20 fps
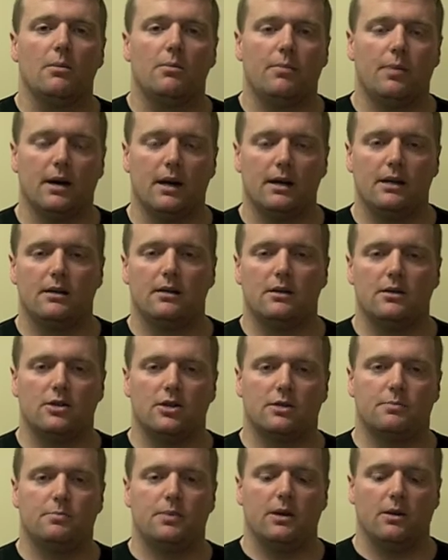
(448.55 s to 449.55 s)
But
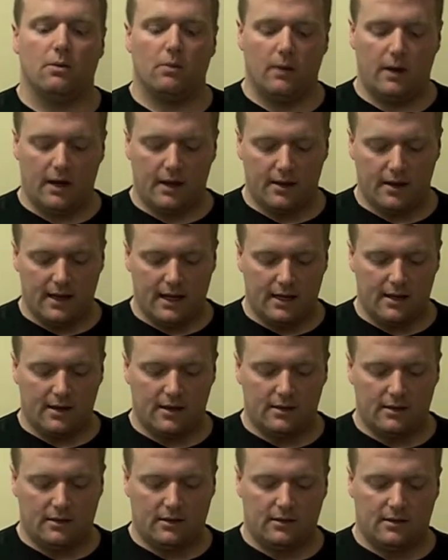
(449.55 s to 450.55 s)
just be aware that
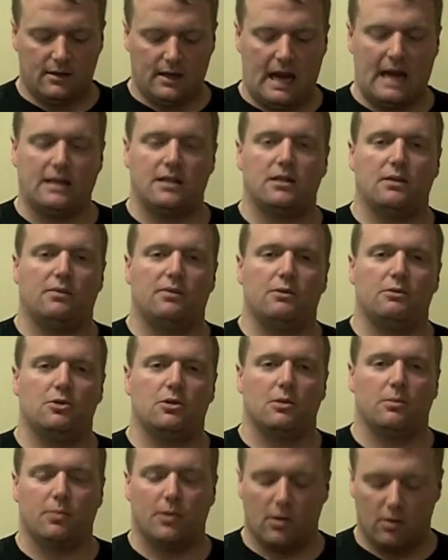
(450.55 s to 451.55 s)
that's the
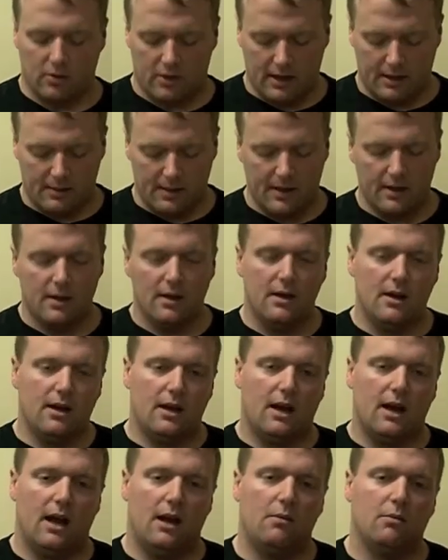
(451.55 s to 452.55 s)
future of programming.
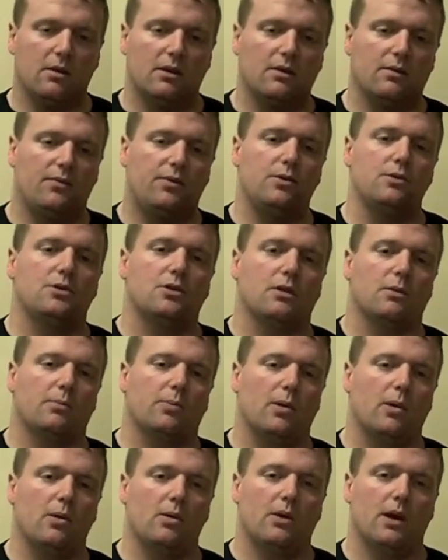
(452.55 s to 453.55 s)
And with the future of
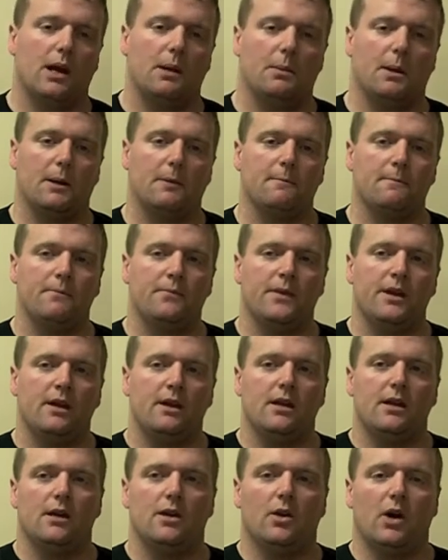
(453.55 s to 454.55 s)
programming,
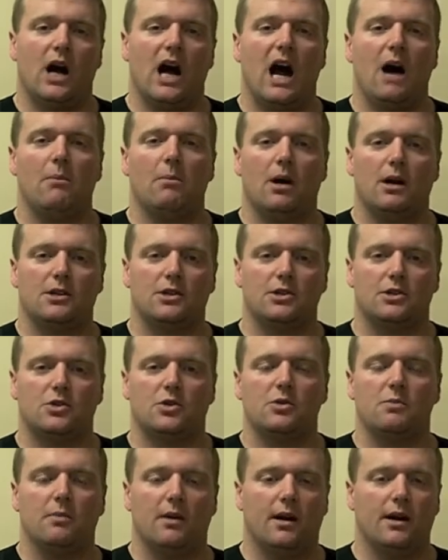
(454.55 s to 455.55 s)
how much is
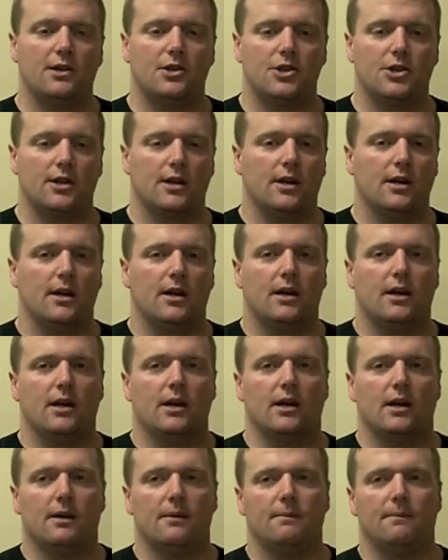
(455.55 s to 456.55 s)
too much?
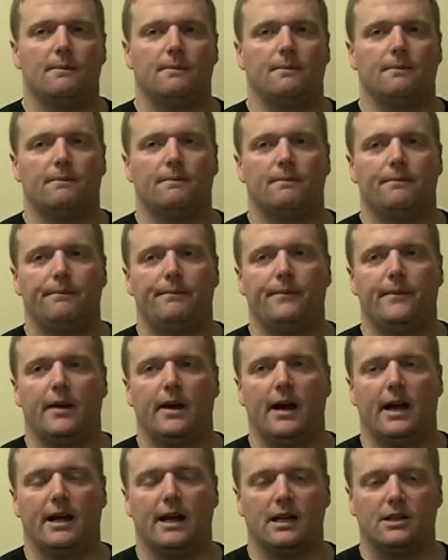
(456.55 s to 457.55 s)

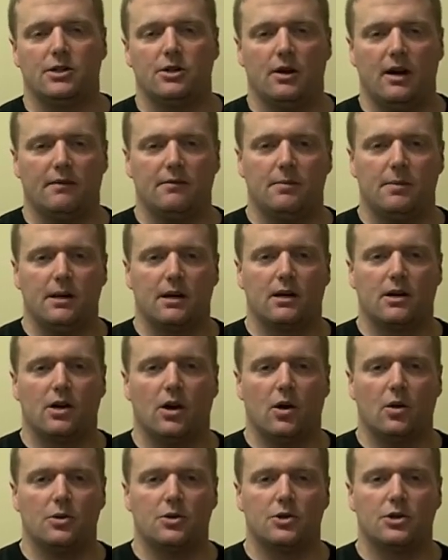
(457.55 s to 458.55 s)
I guess you have to be a
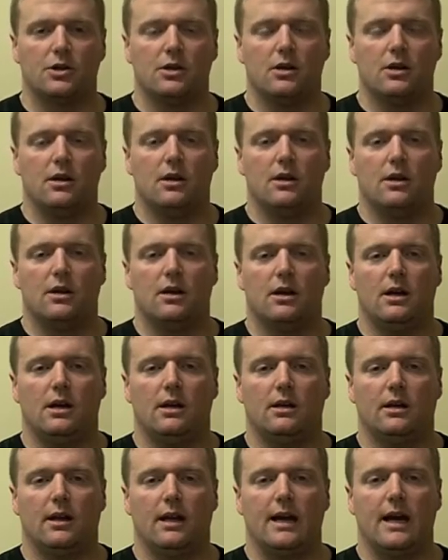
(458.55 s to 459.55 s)
coach
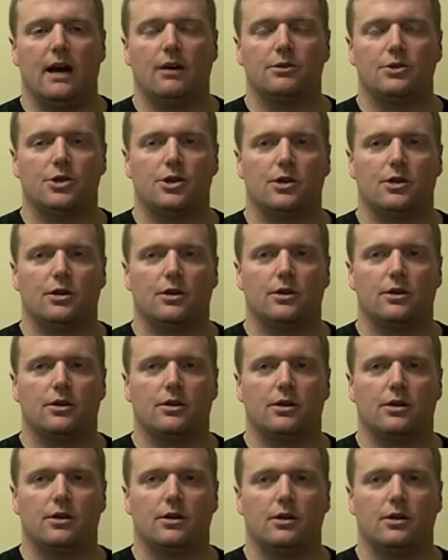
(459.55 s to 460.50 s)
and lay out some